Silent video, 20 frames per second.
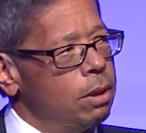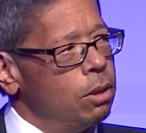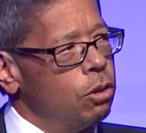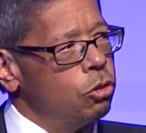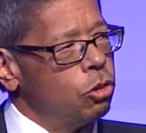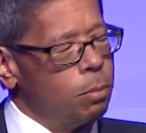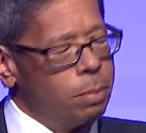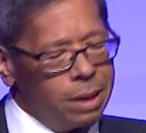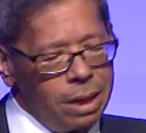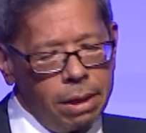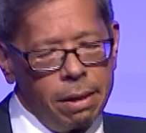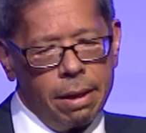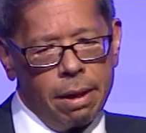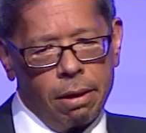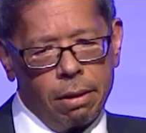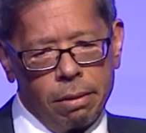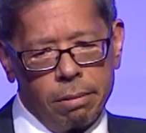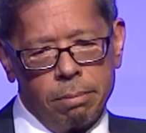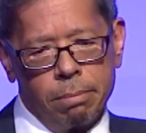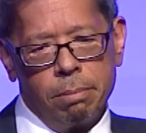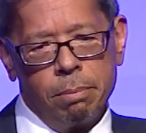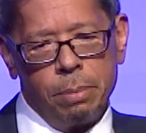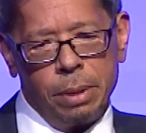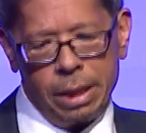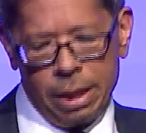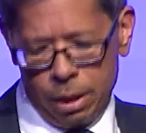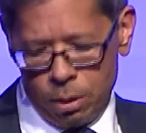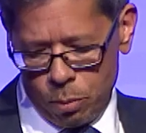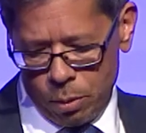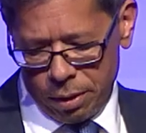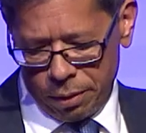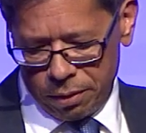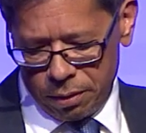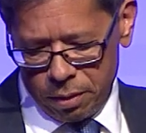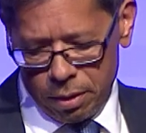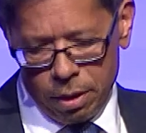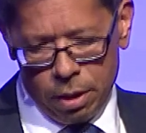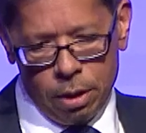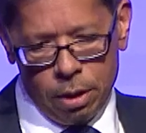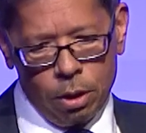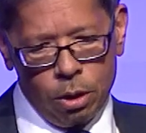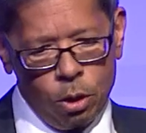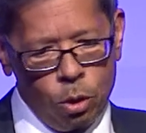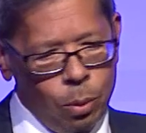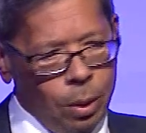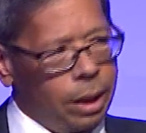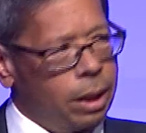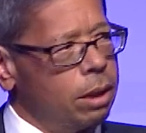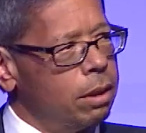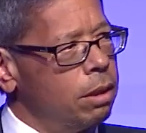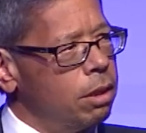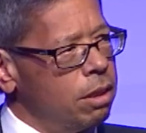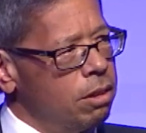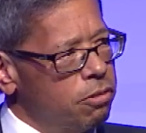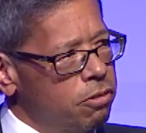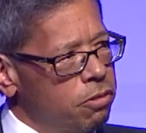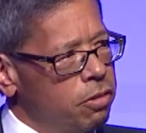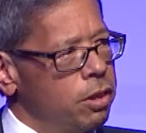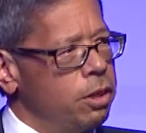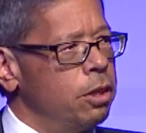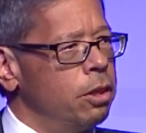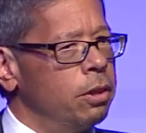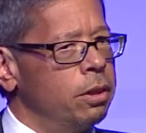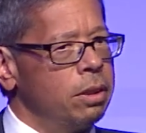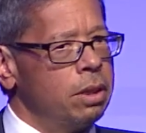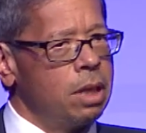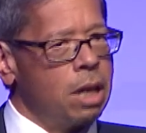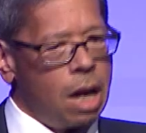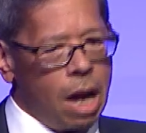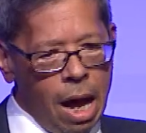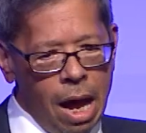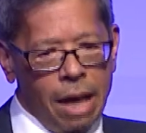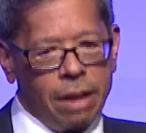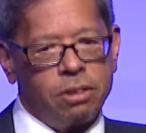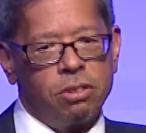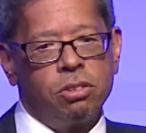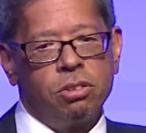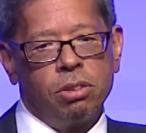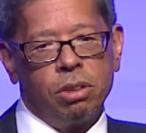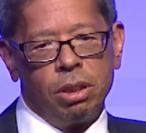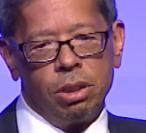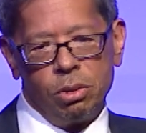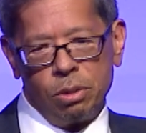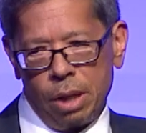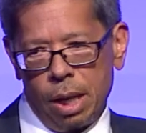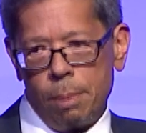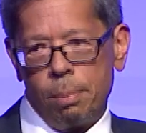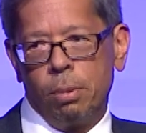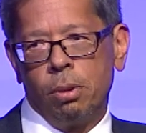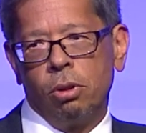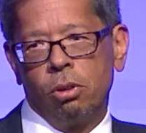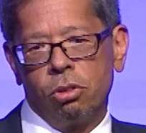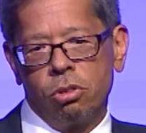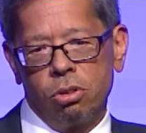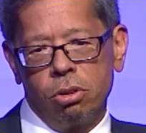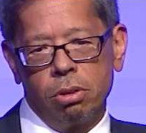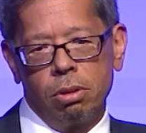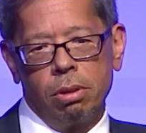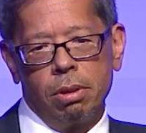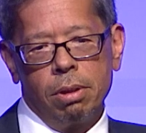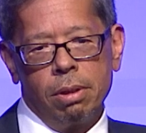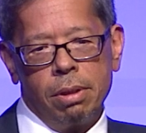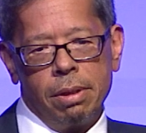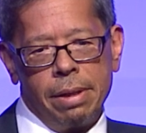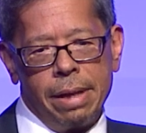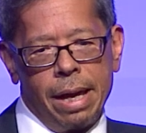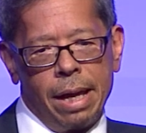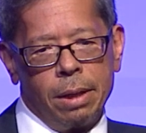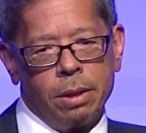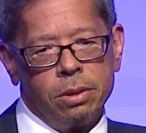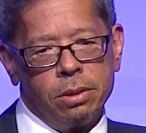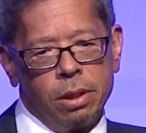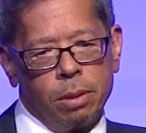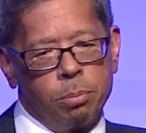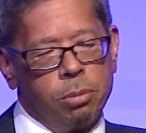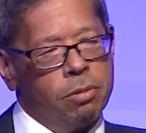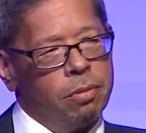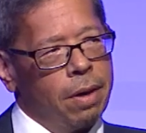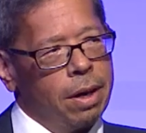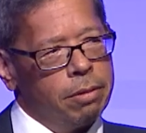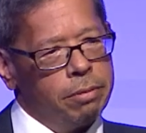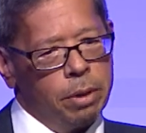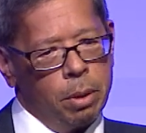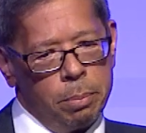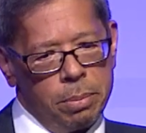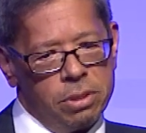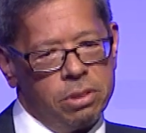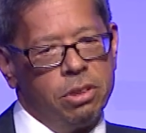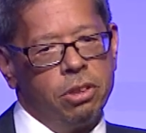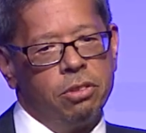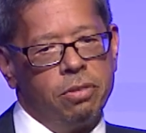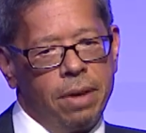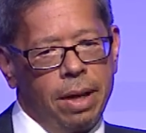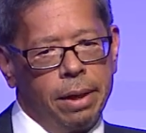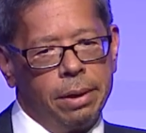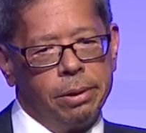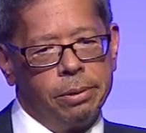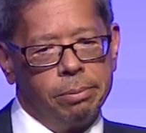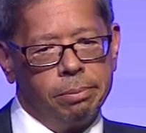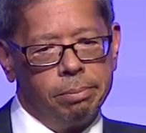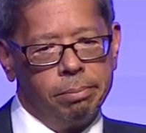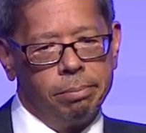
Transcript: So begin there. Begin with quick configured COTS examples that uh, provide real business value.